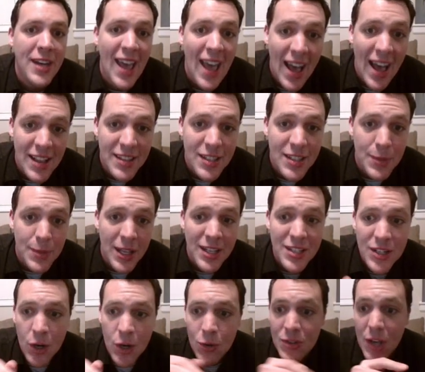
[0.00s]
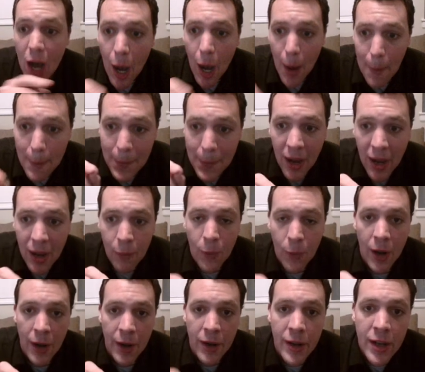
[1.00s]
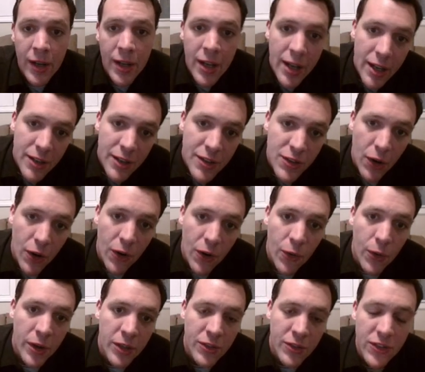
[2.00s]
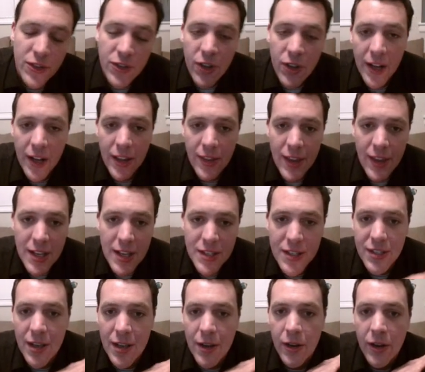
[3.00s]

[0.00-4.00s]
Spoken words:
tens place goes up by 1. So you study this,